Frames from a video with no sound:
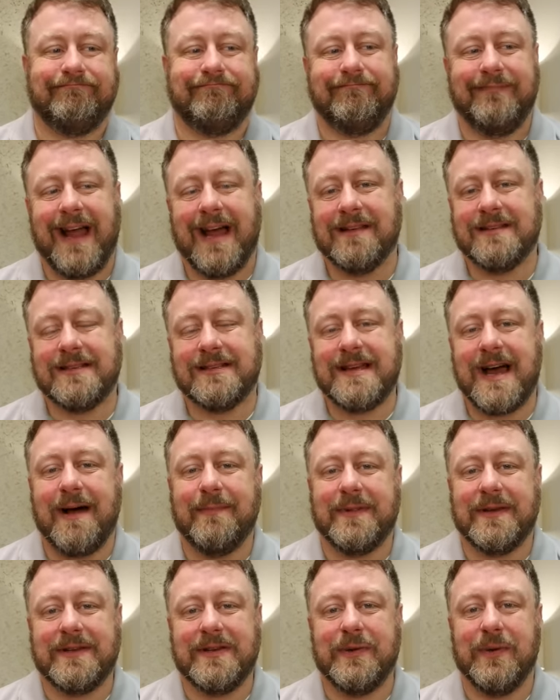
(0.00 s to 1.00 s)
now's the
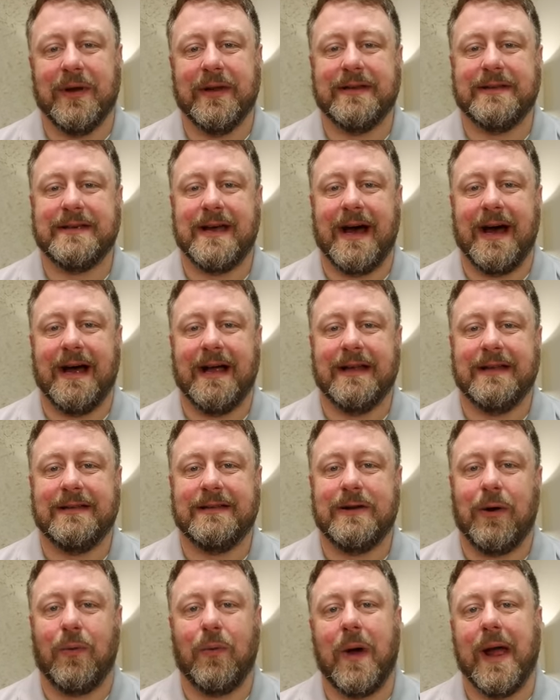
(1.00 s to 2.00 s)
time to do it.
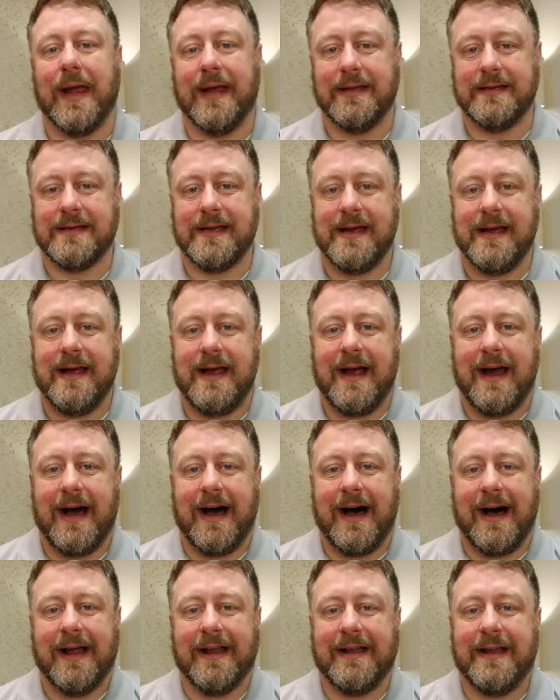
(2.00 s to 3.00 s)
don't wait.
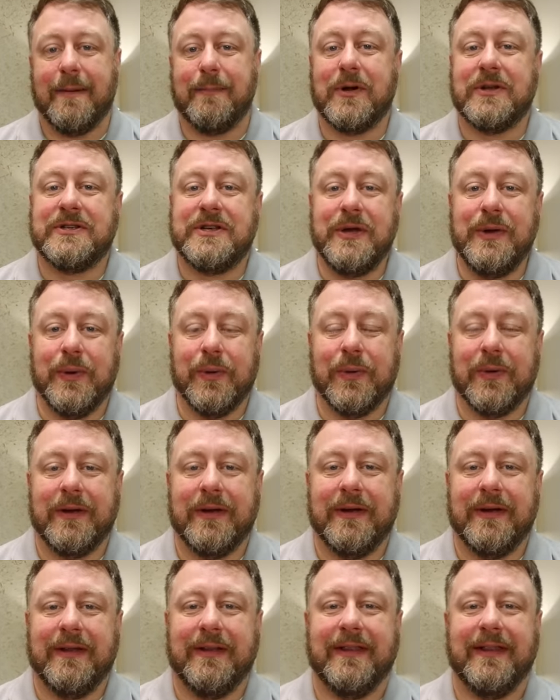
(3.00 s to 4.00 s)
number two,
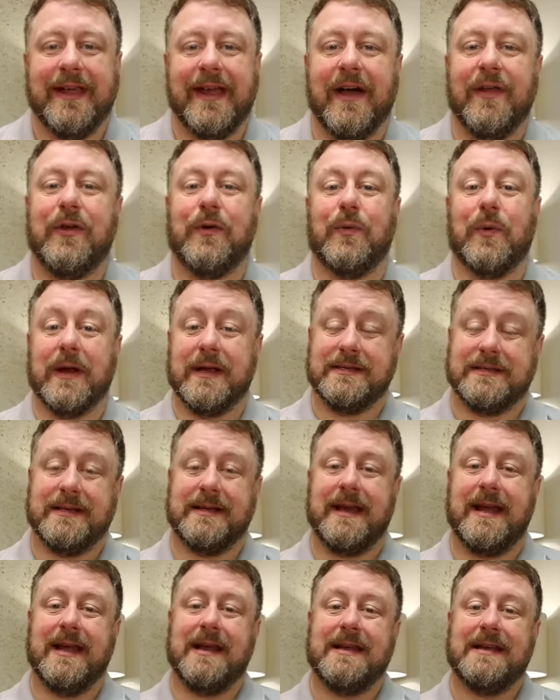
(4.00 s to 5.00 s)
the other
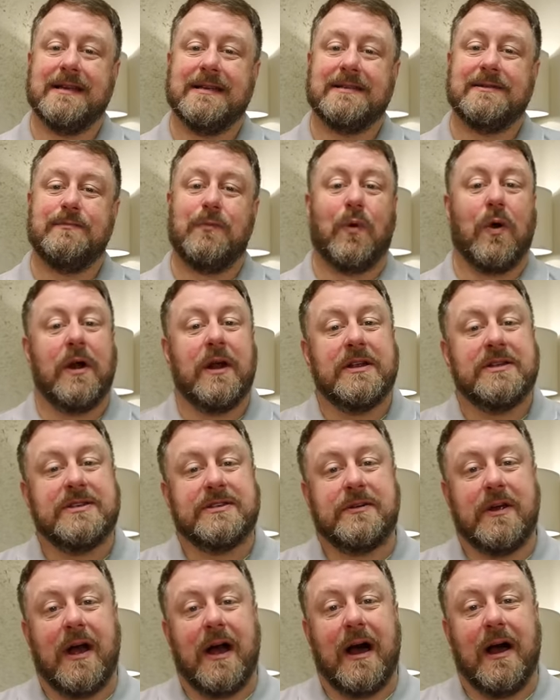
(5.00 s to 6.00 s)
reason is
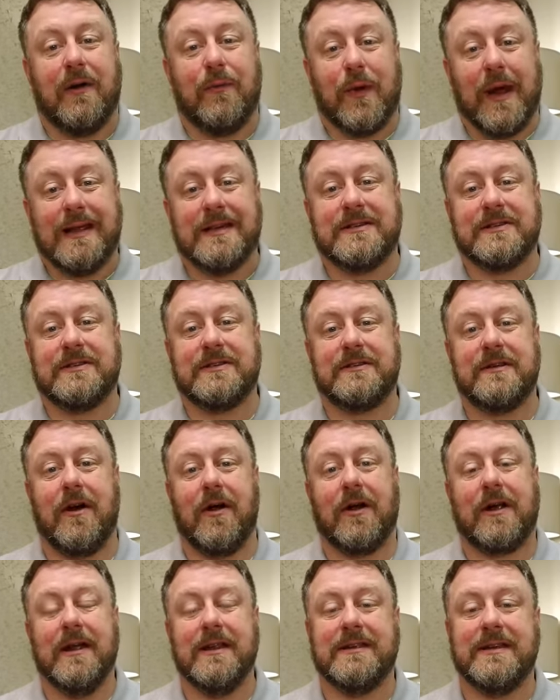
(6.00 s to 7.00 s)
mortgage uh, rates
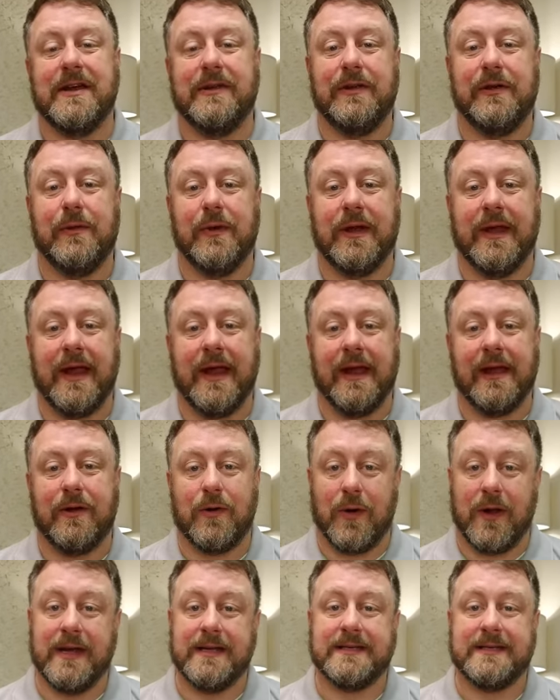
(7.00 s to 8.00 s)
are continuing to
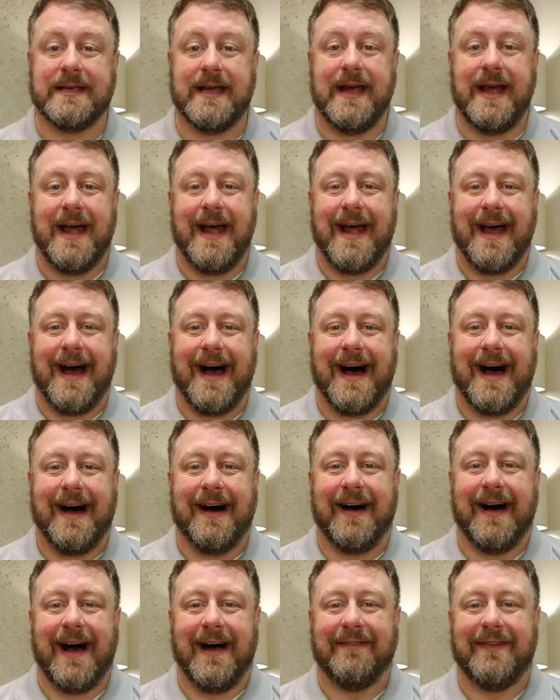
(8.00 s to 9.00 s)
increase.
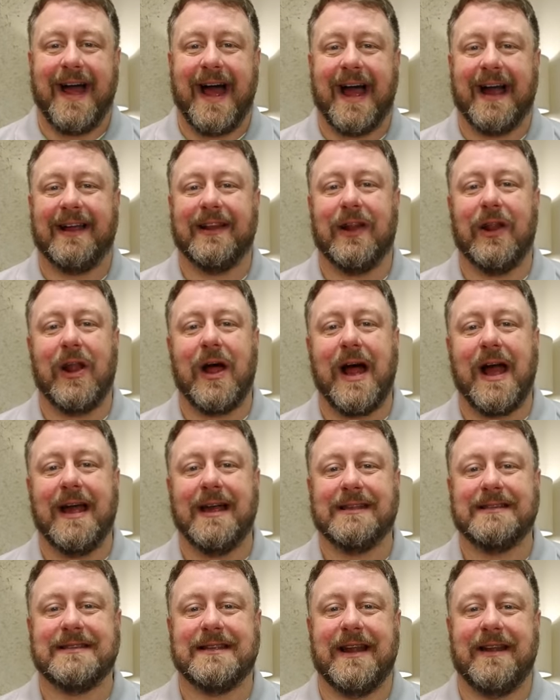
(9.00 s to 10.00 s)
Uh, I've had
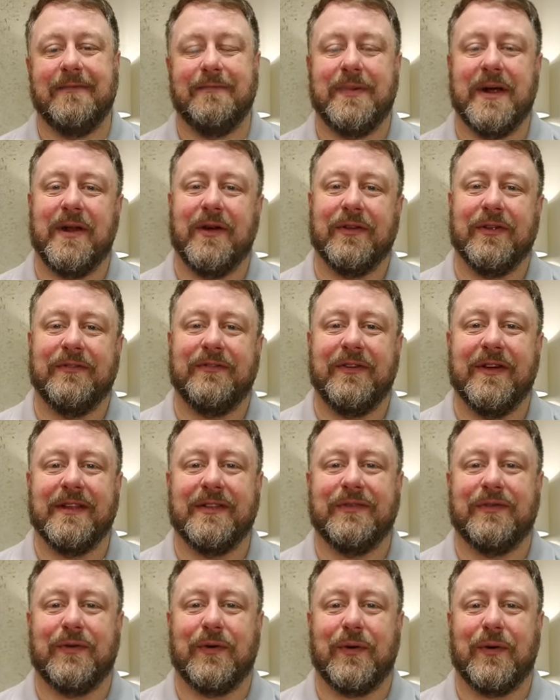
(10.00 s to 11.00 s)
clients that have been on the
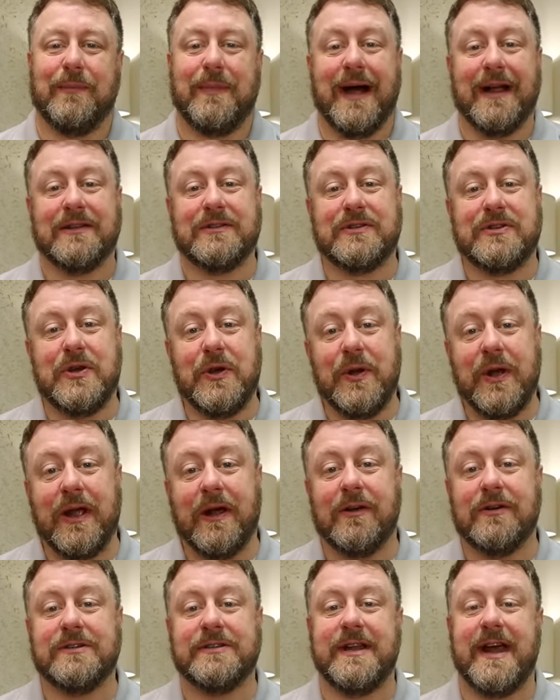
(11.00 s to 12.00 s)
fence for about two
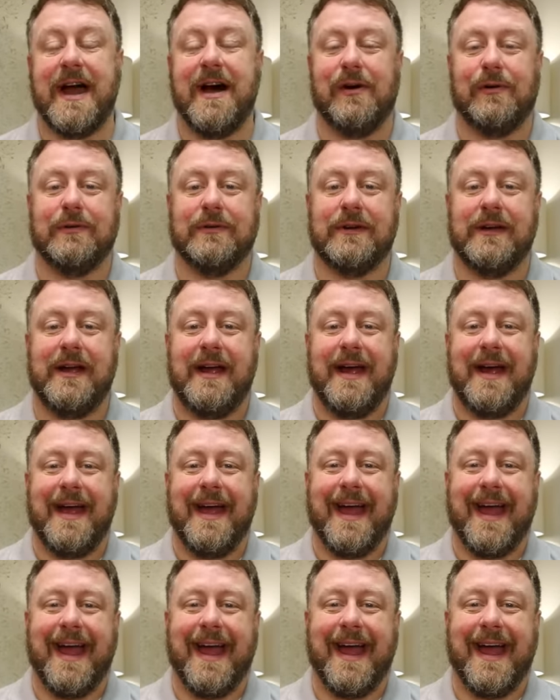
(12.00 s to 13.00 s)
years now,
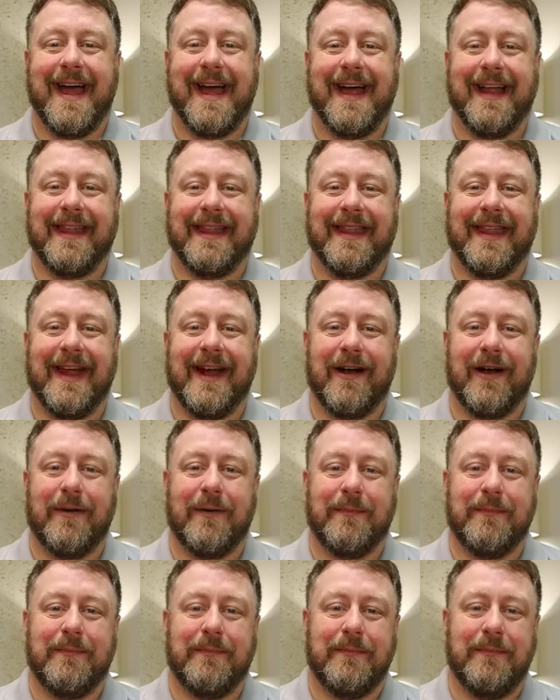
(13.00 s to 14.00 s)
and their